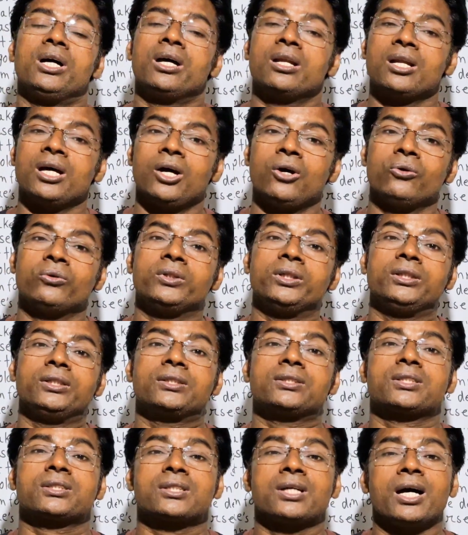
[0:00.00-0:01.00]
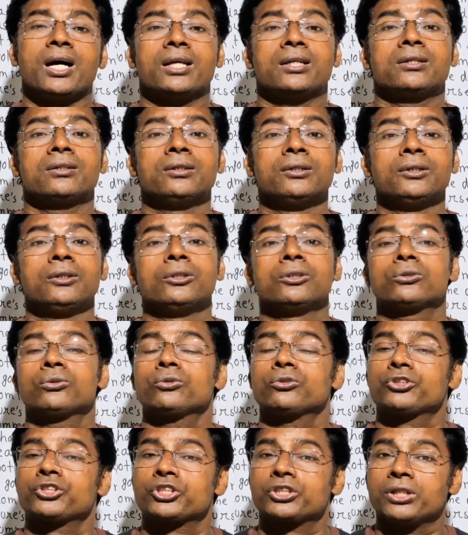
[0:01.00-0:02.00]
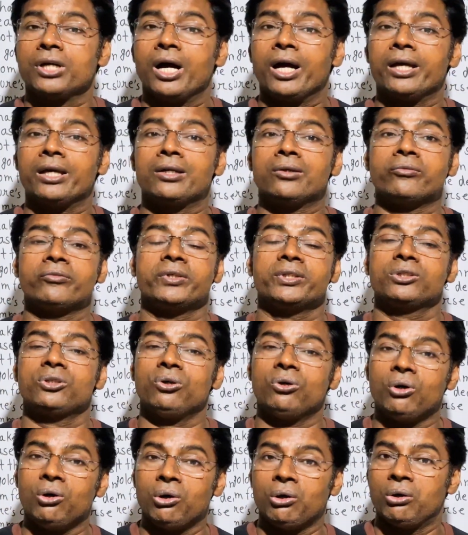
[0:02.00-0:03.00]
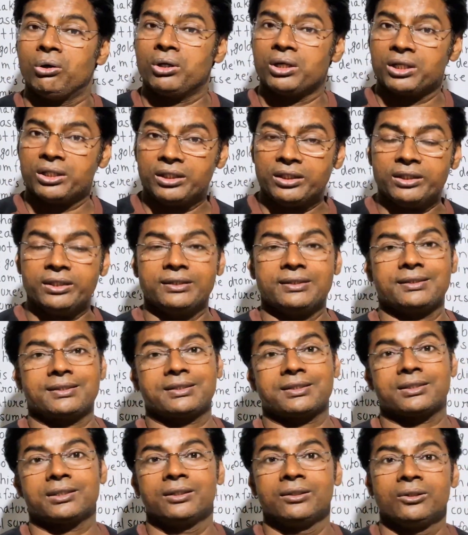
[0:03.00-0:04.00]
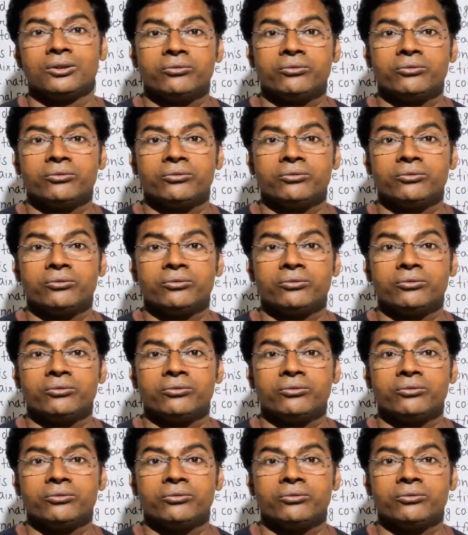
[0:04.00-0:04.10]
allow the sun to shine with all its